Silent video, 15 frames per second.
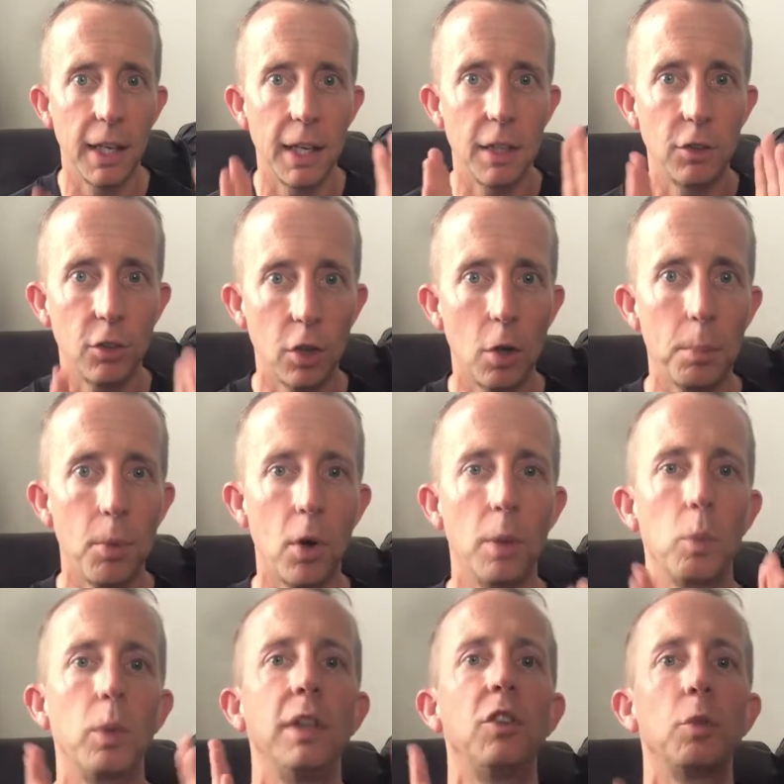It is so
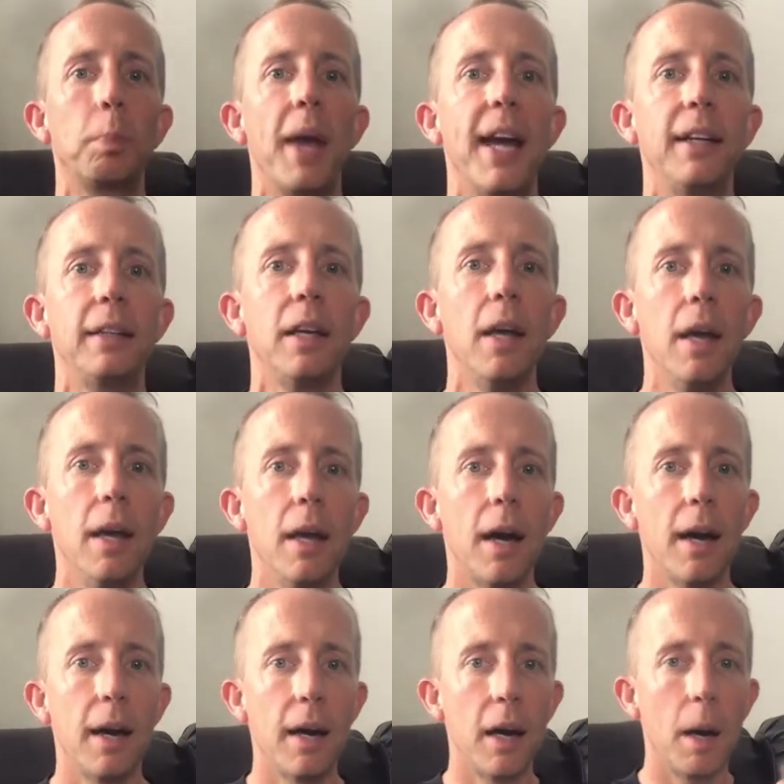important. We spend
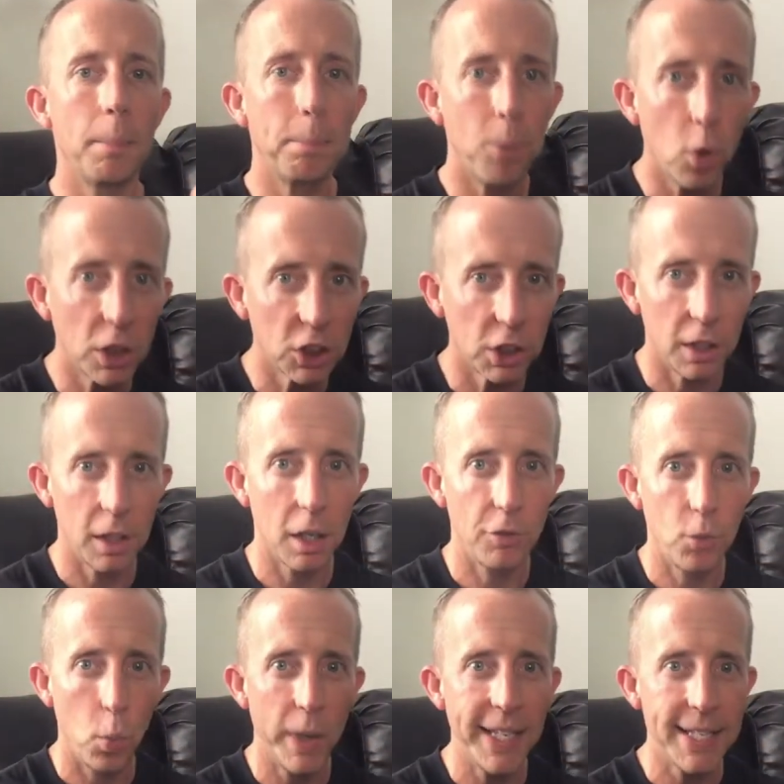a portion
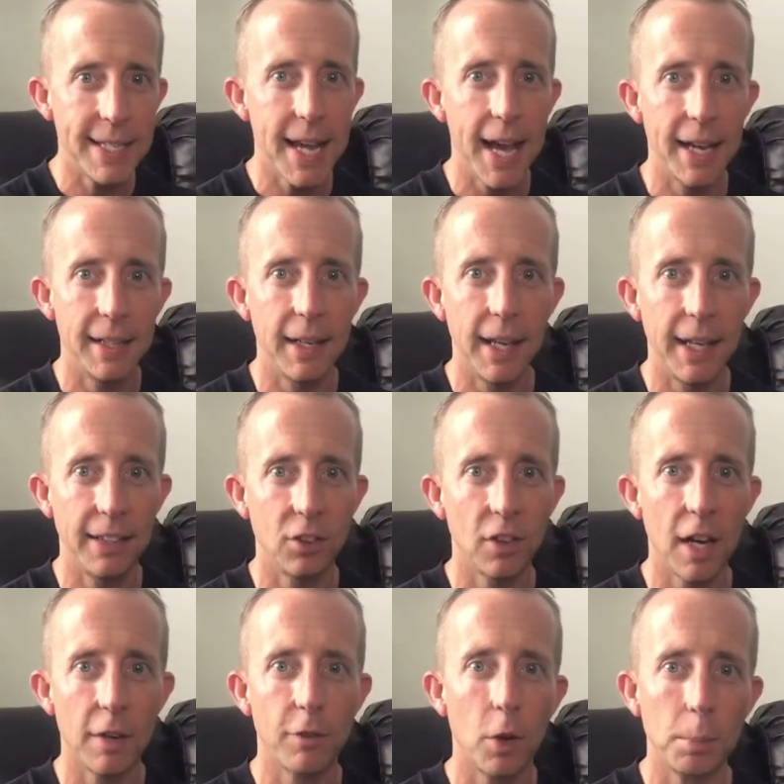of week 10
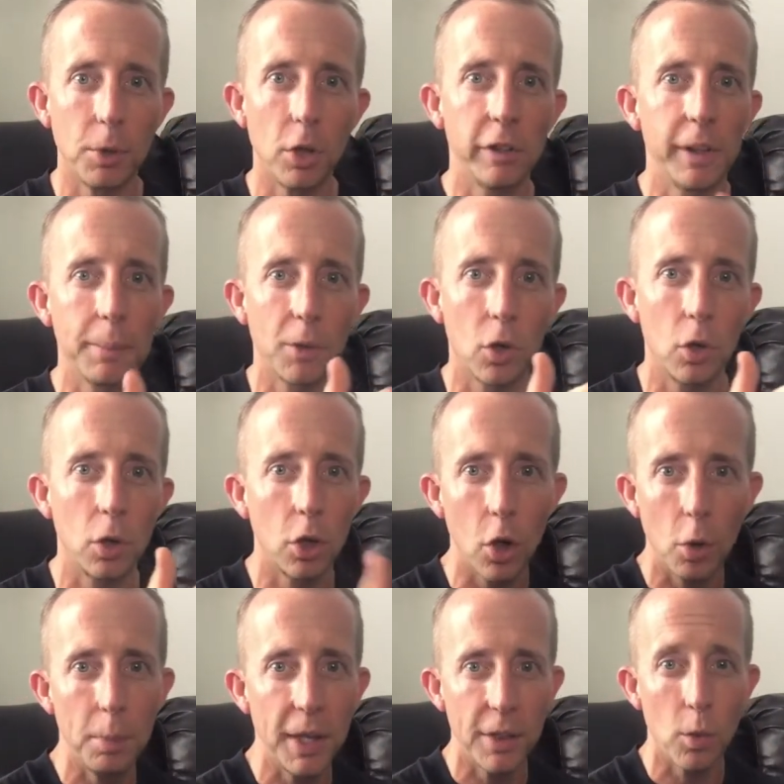inside of our program called Go
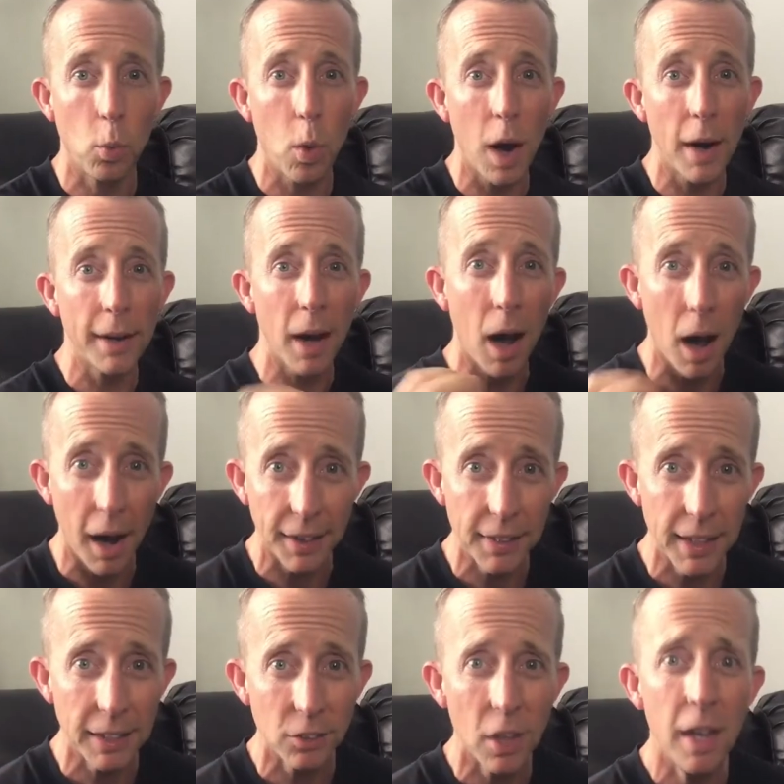Be the One on
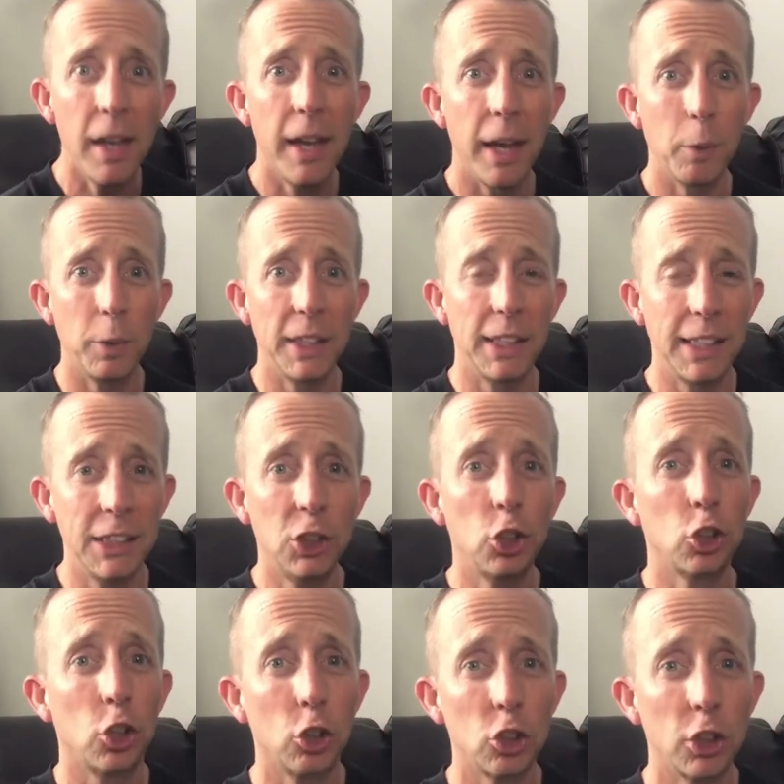this, and we teach
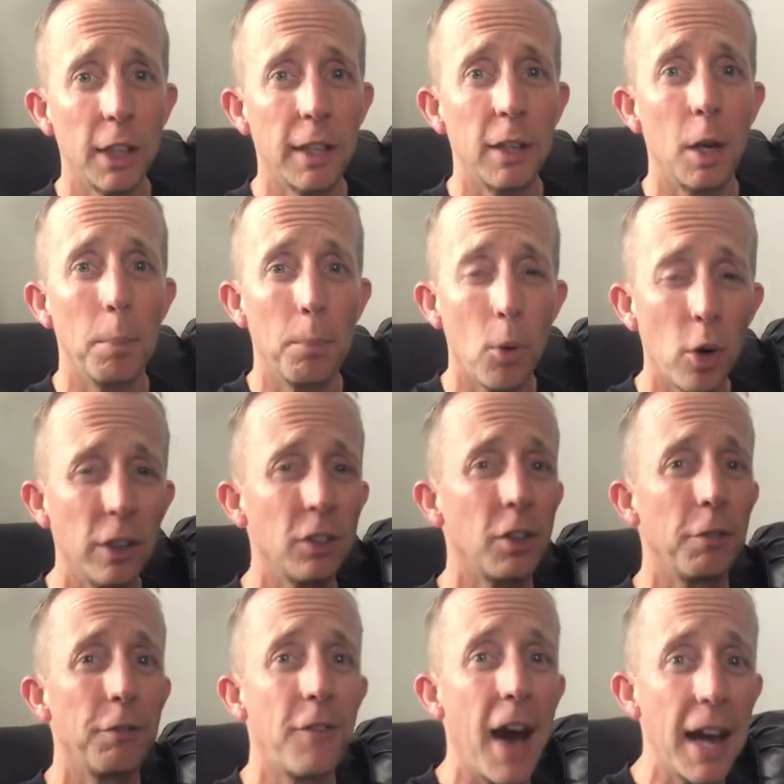children the importance of
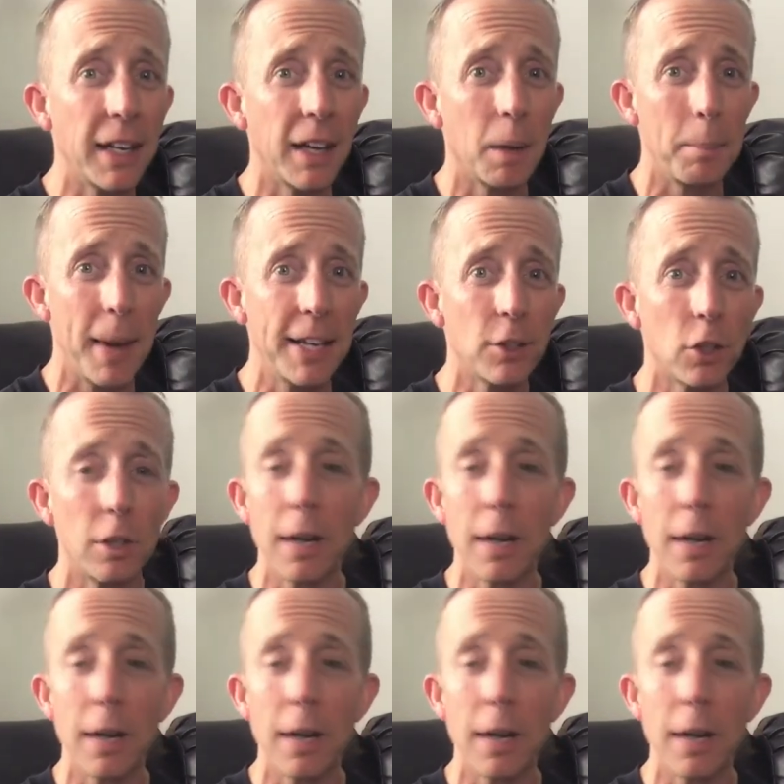finding a mentor.